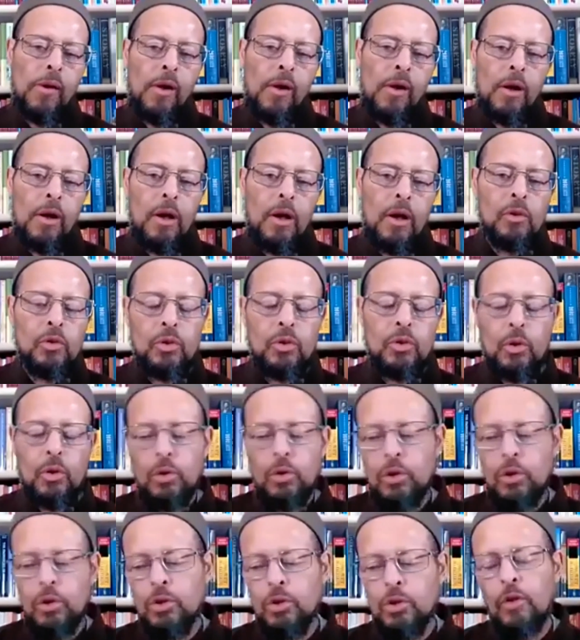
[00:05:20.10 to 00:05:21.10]
And so
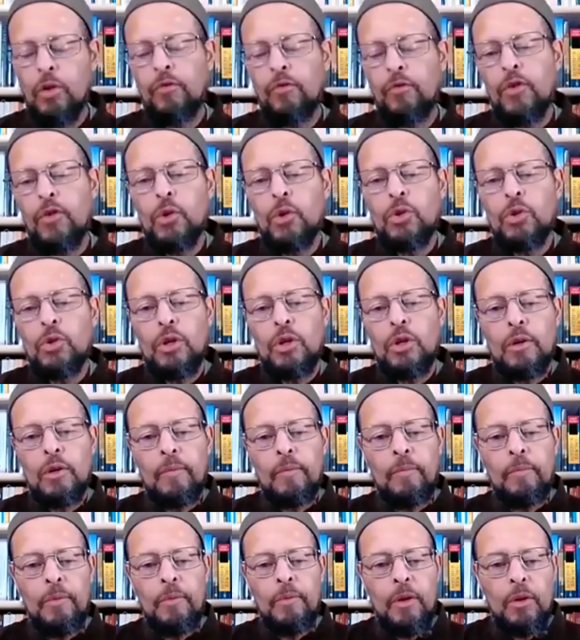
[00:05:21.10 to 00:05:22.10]
this is the first thing,
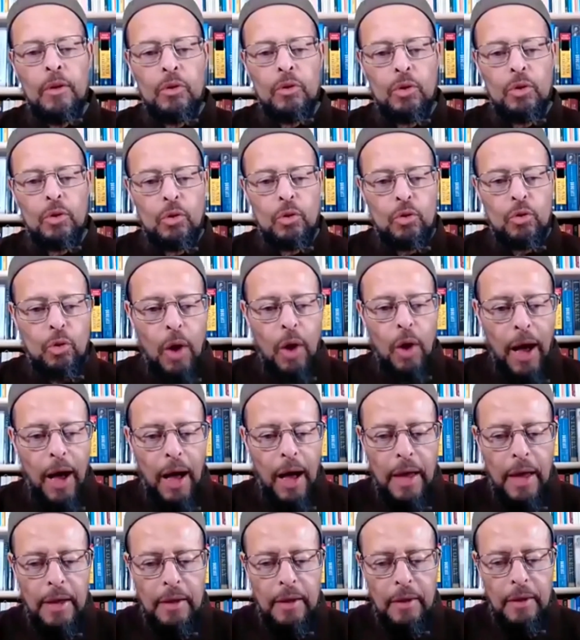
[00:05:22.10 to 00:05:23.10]
to
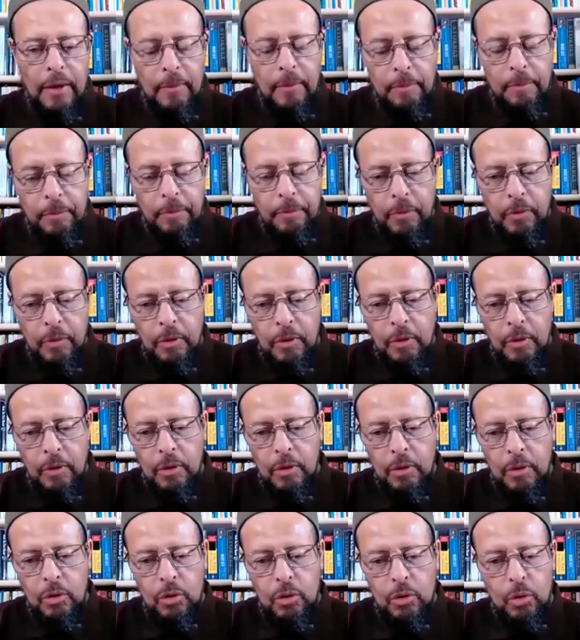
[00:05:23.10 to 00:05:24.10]
try
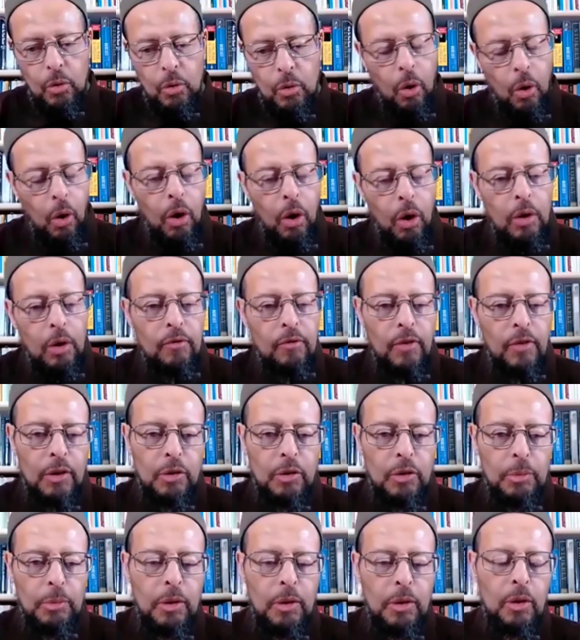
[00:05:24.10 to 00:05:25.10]
to all of
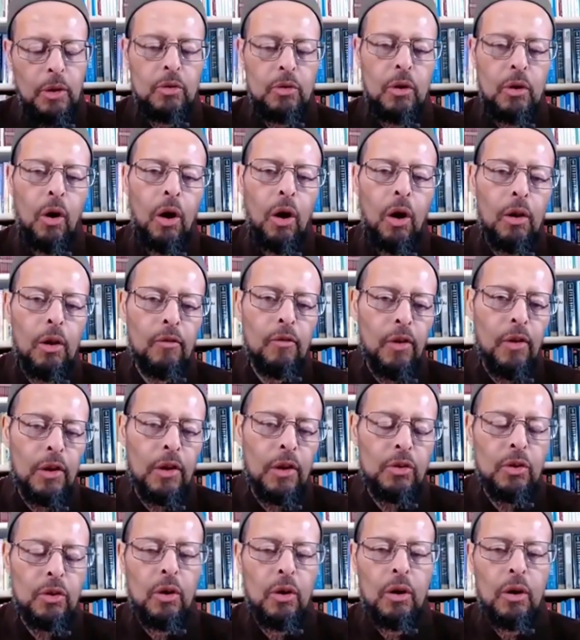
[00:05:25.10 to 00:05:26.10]
us, because all of
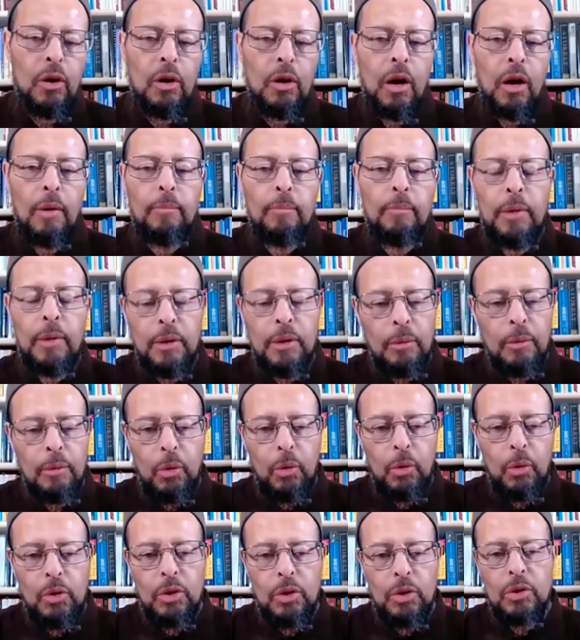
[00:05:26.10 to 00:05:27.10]
us are
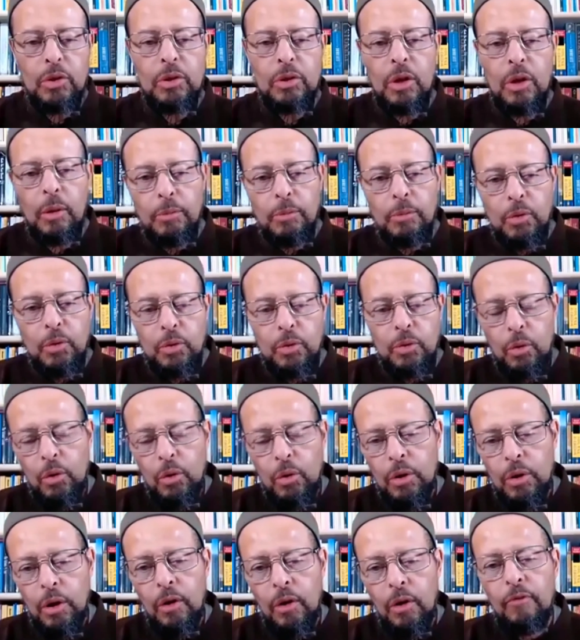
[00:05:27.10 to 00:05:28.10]
amenable to some
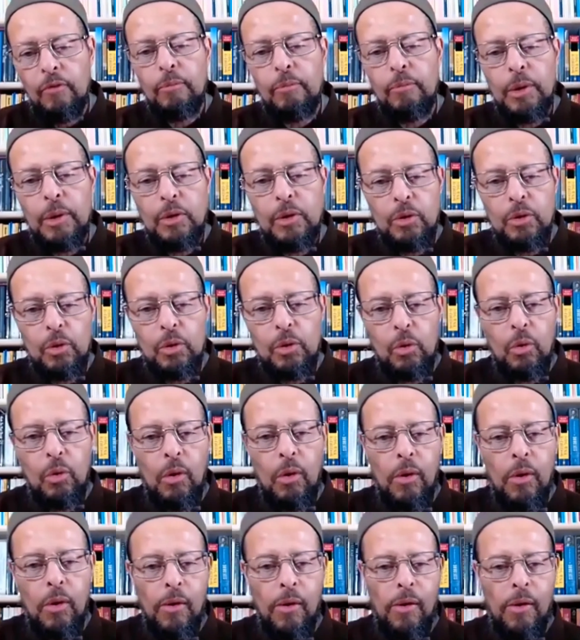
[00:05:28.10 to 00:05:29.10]
sort of mental
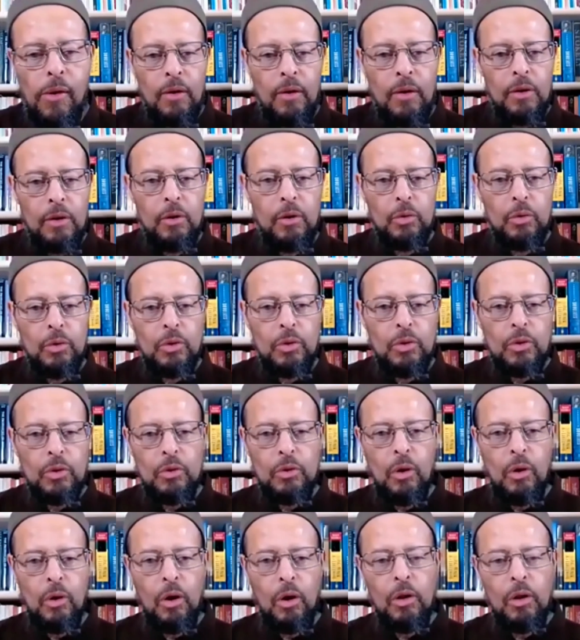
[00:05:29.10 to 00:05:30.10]
illness.
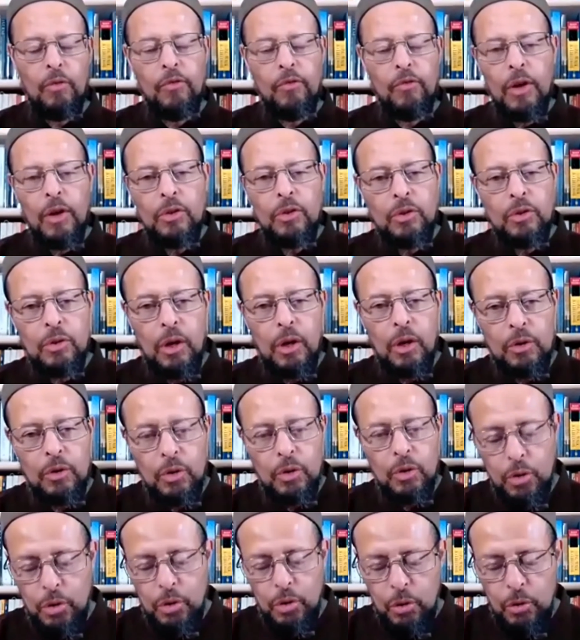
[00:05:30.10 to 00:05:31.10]
All of us,
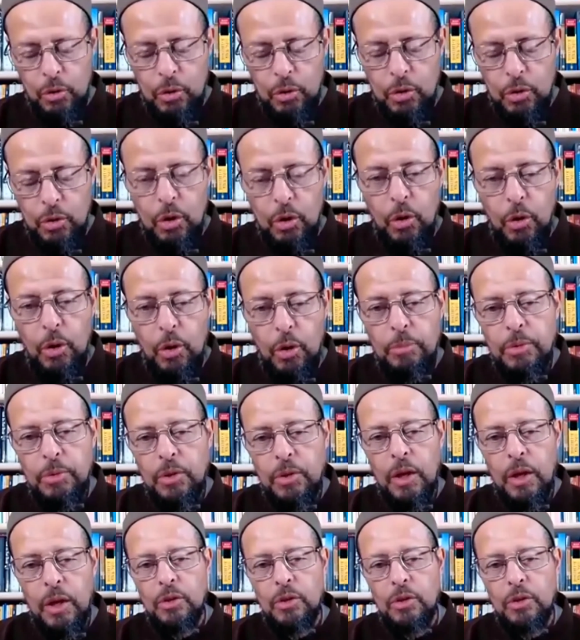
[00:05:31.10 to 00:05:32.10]
under certain
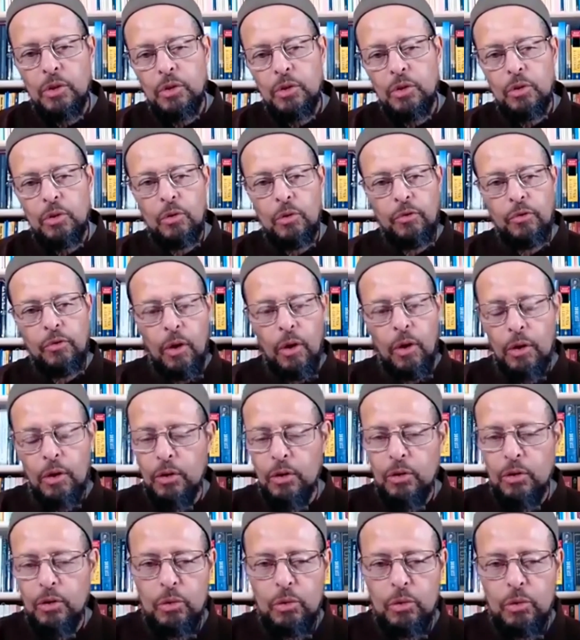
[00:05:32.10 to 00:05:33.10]
circumstances, could fall
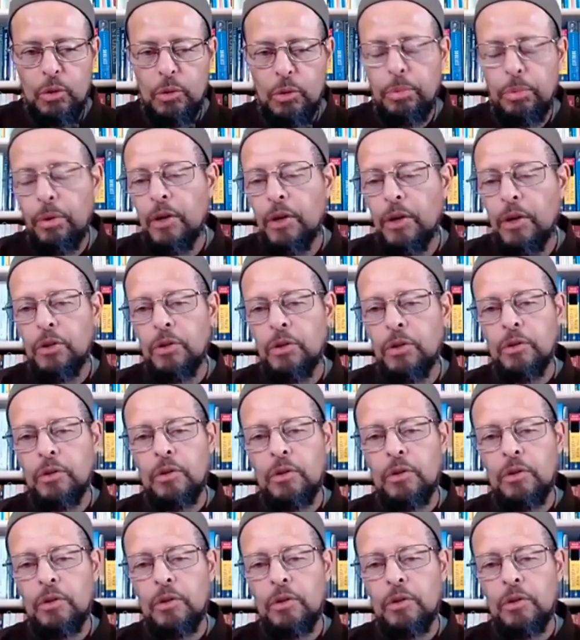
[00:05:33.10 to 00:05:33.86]
into depression.